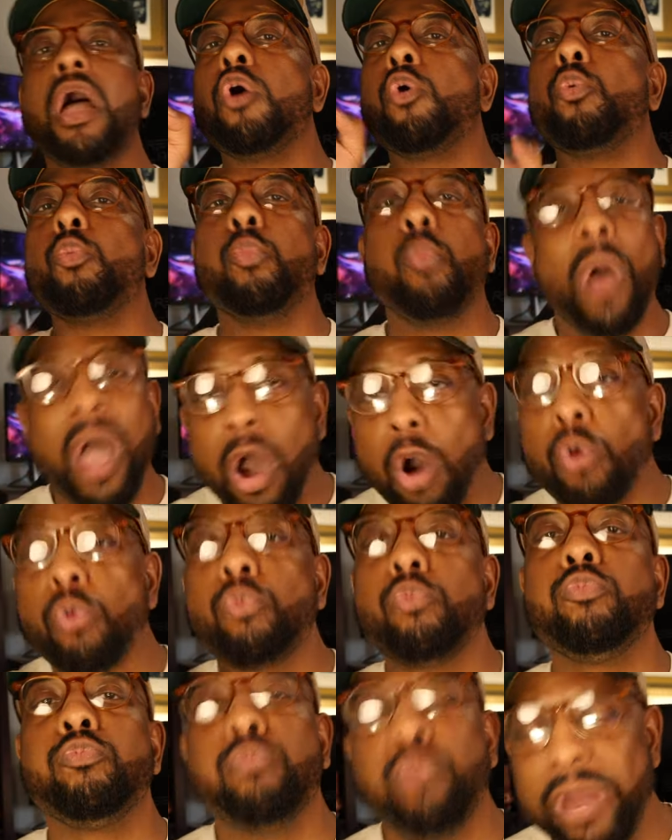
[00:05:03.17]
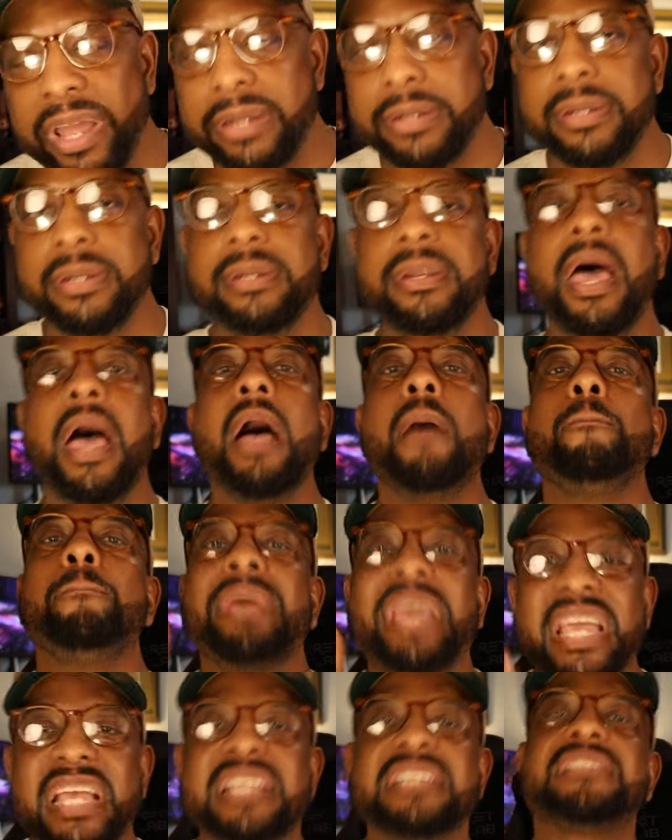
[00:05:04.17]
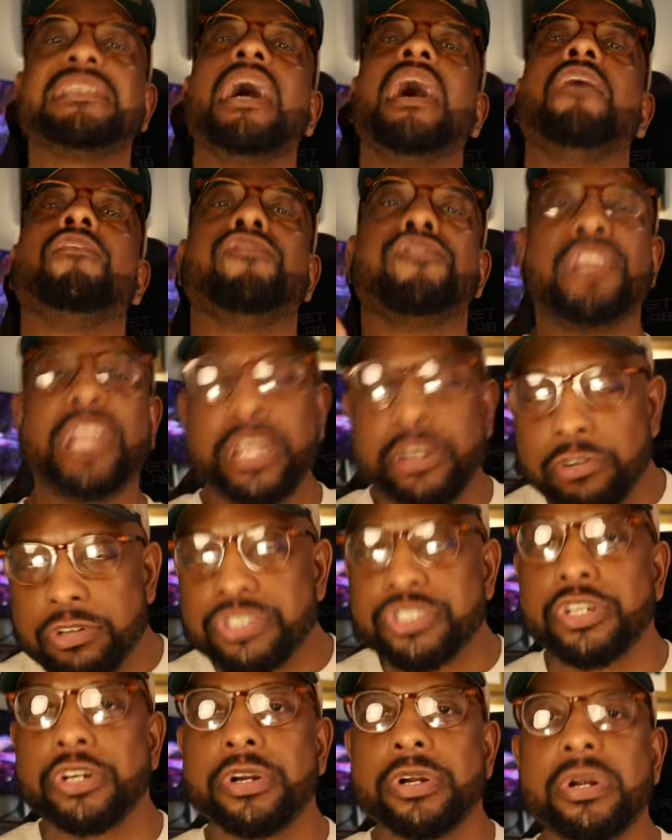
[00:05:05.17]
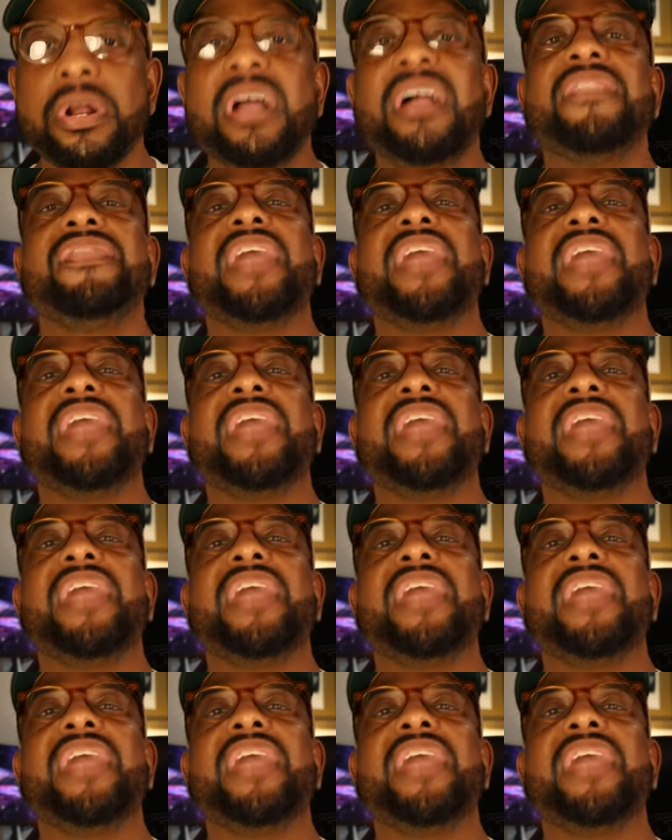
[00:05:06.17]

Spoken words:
well-written piece of literature